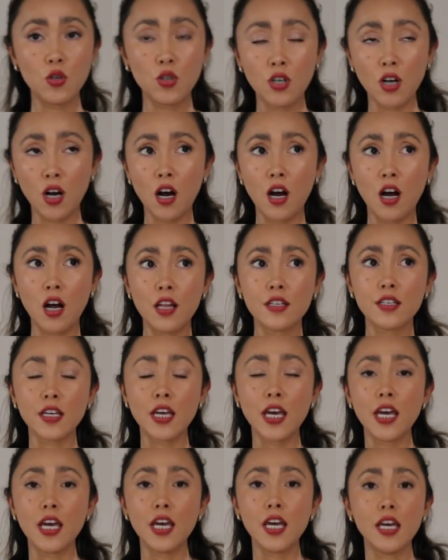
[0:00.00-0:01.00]
got
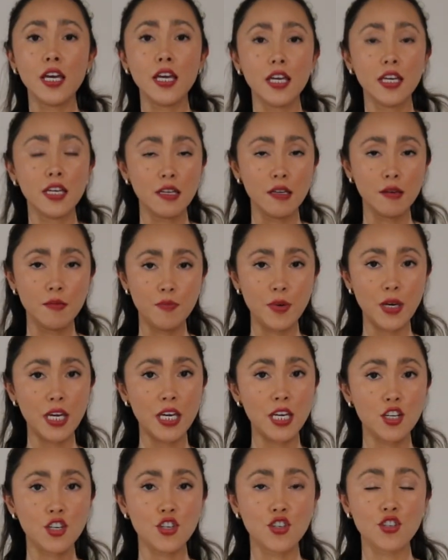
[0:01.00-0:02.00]
a
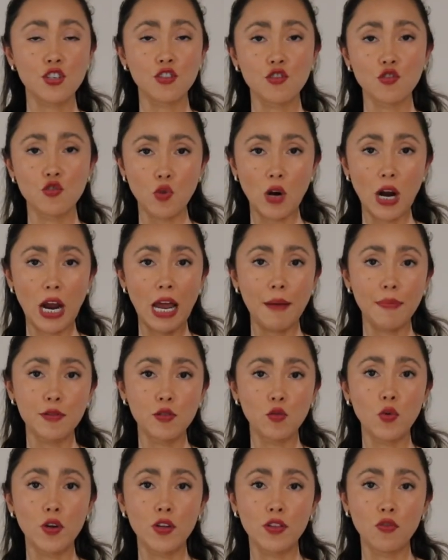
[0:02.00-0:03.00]
beige striped
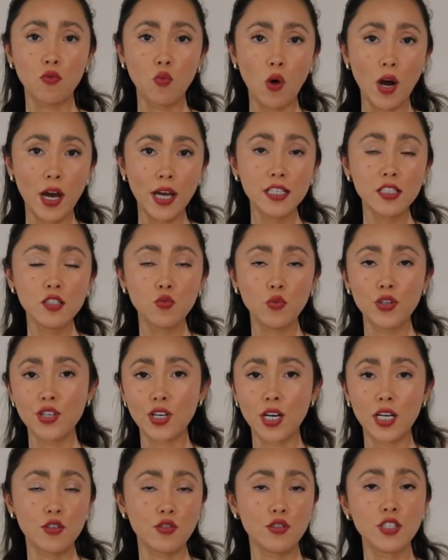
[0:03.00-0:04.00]
with white, which
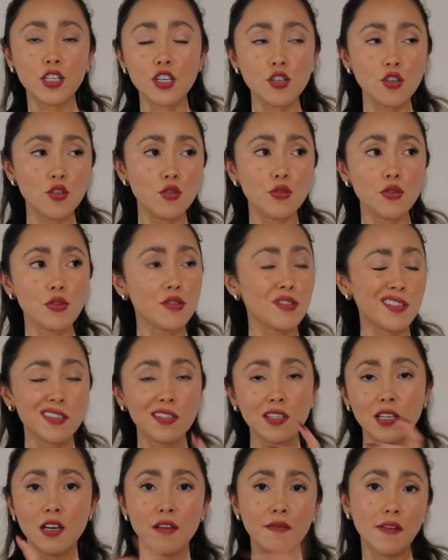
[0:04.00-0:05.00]
I actually used
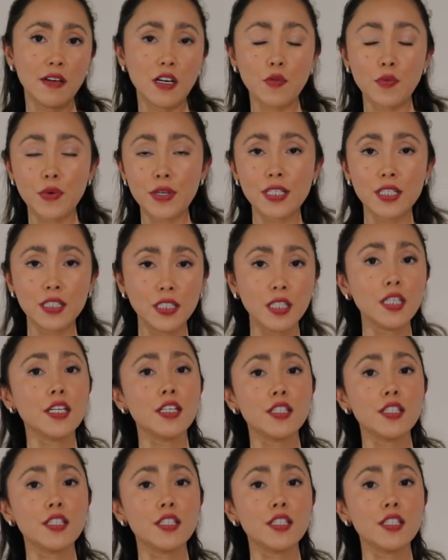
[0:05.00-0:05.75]
very recently.